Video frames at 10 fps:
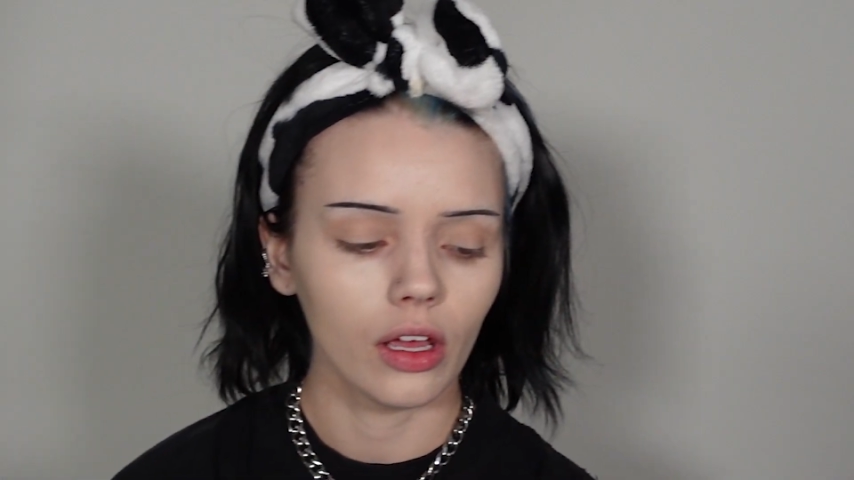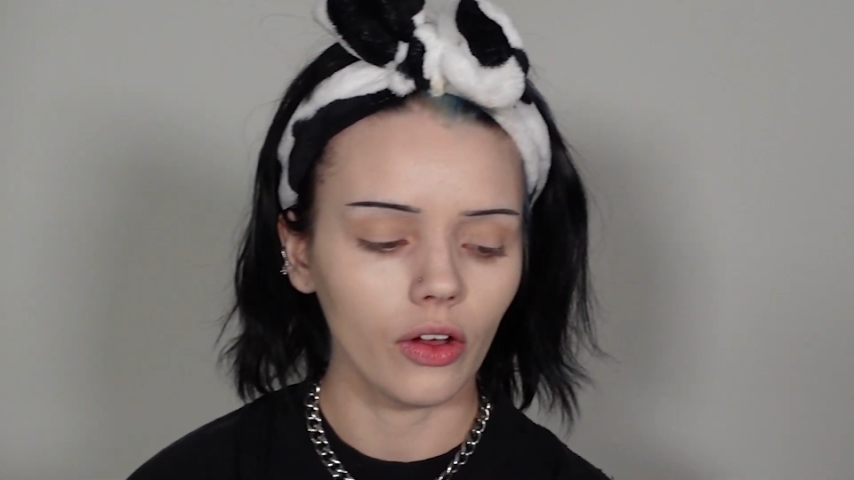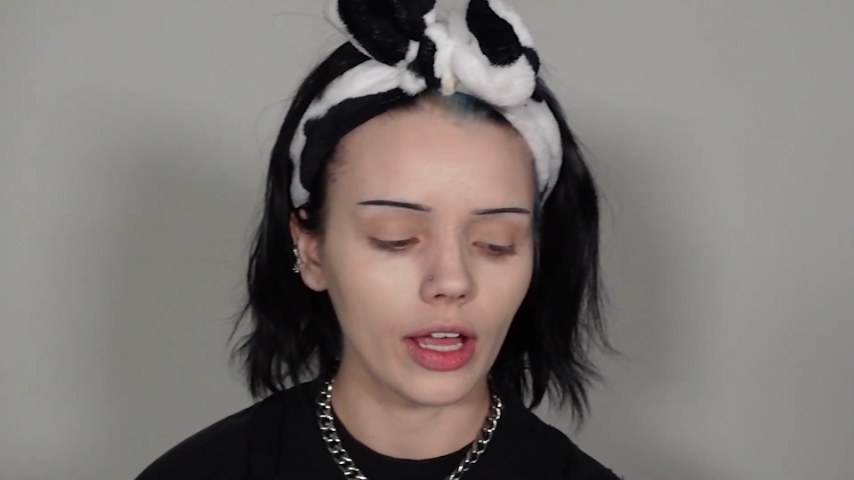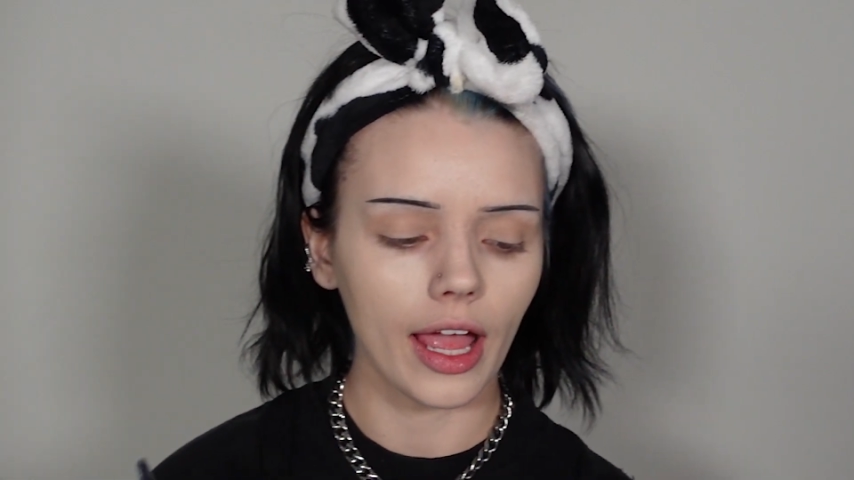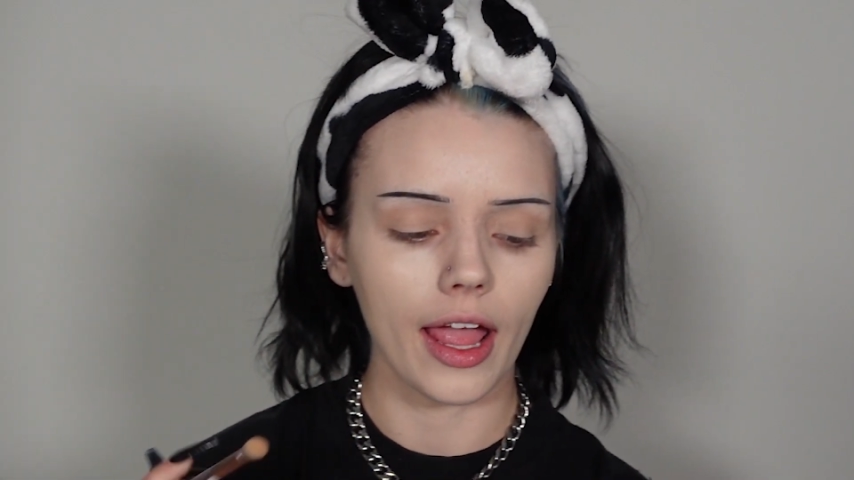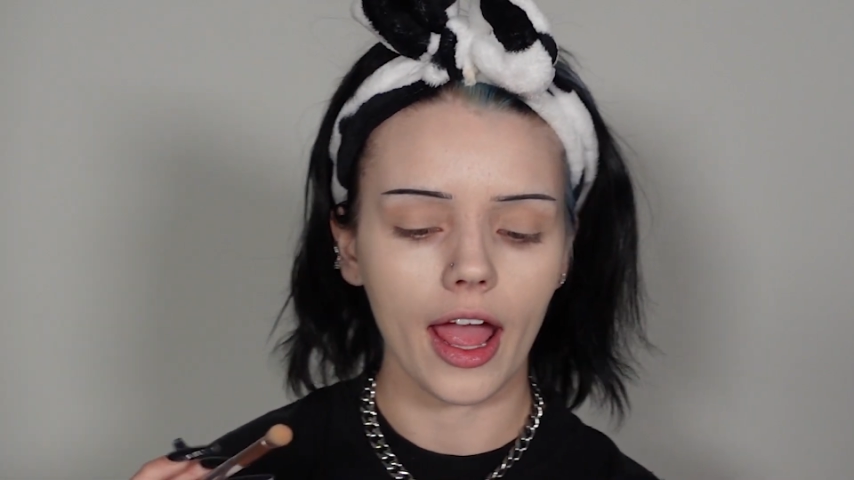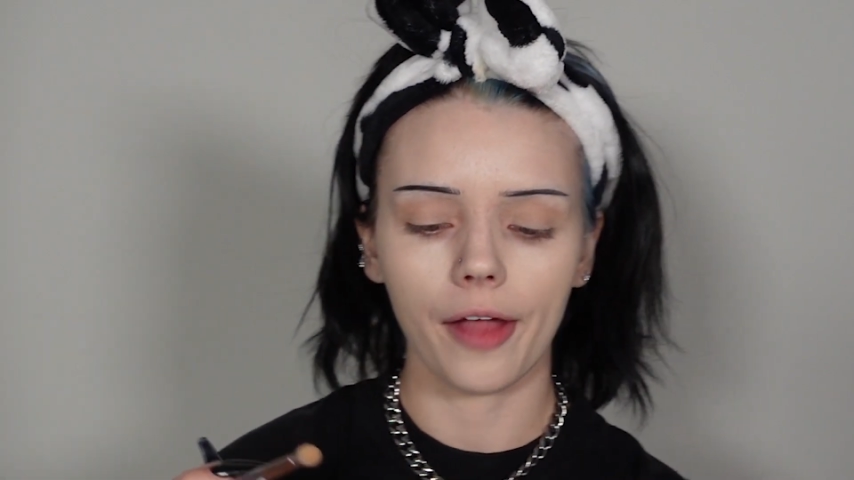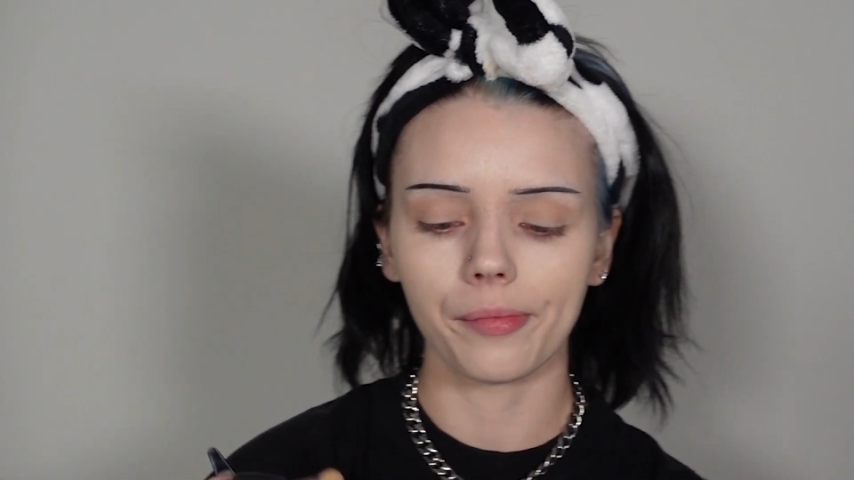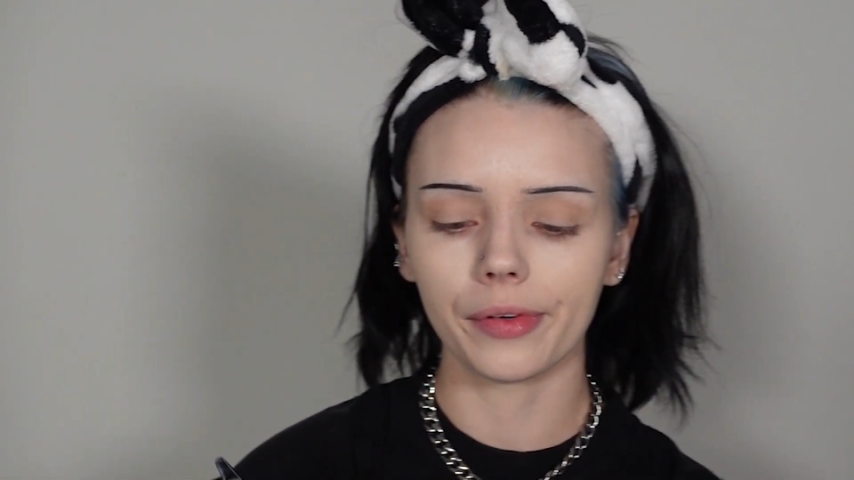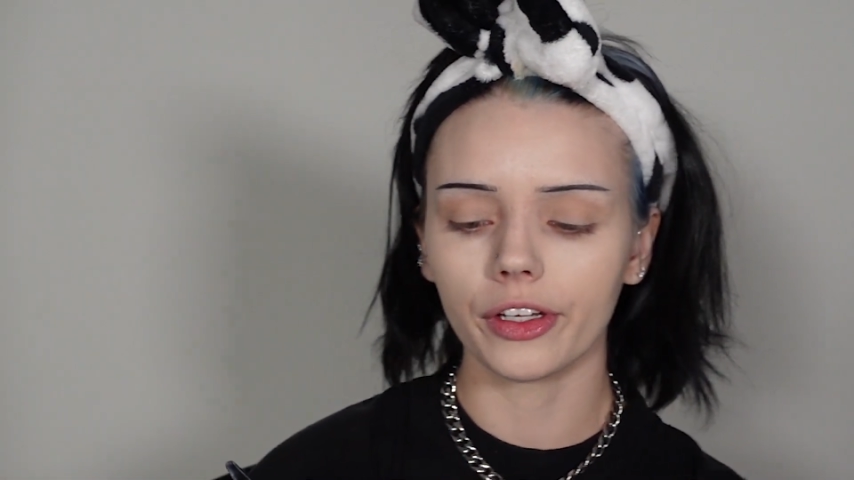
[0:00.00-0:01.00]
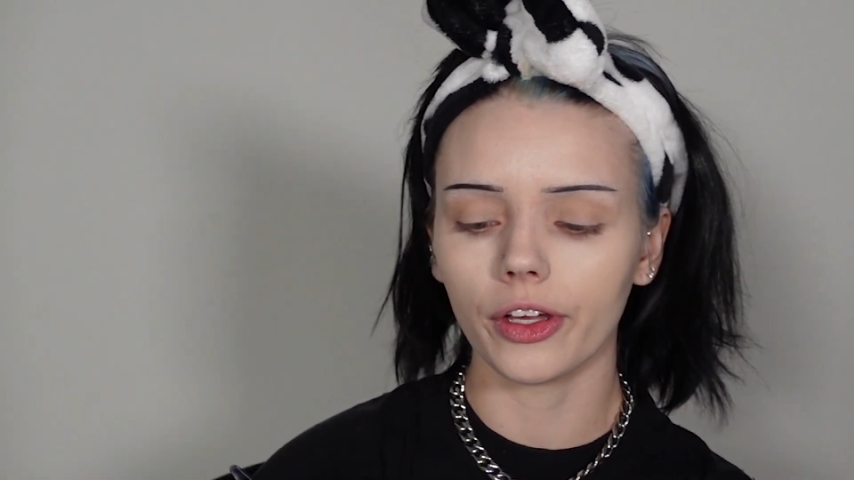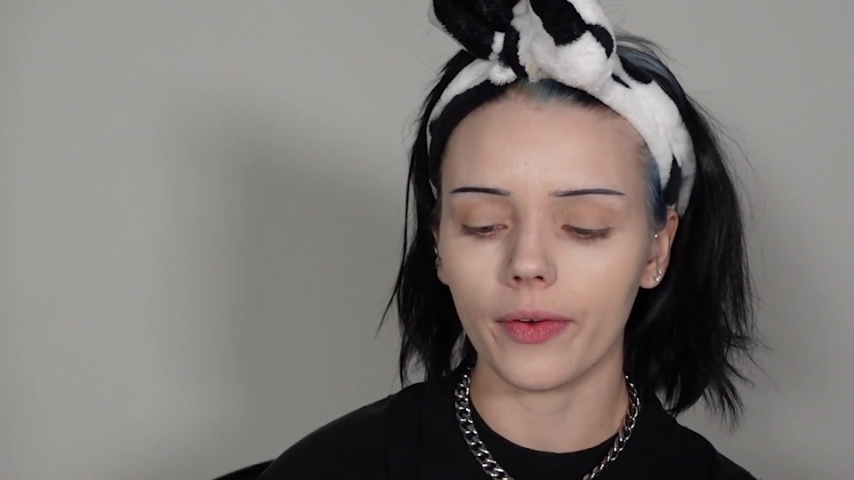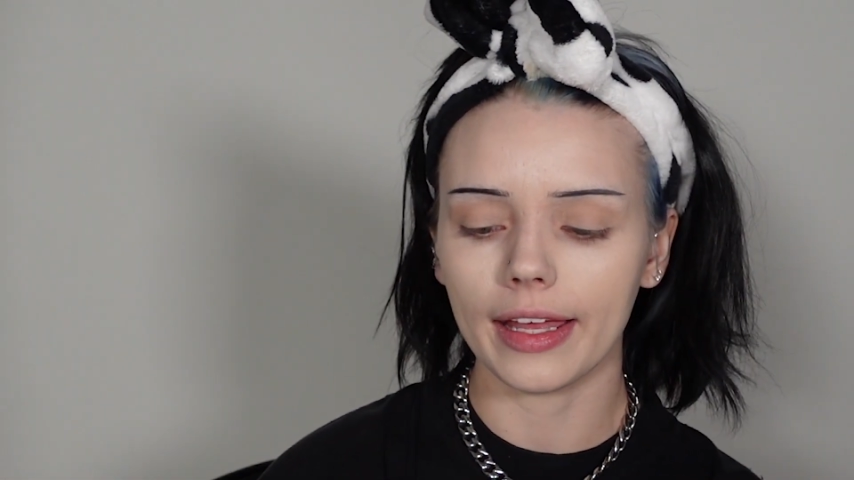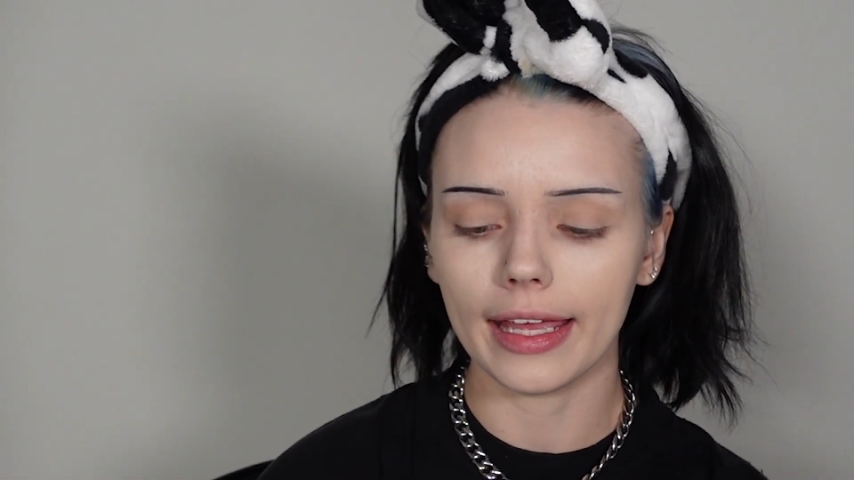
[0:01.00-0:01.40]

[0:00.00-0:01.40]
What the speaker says: Okay, I'm gonna go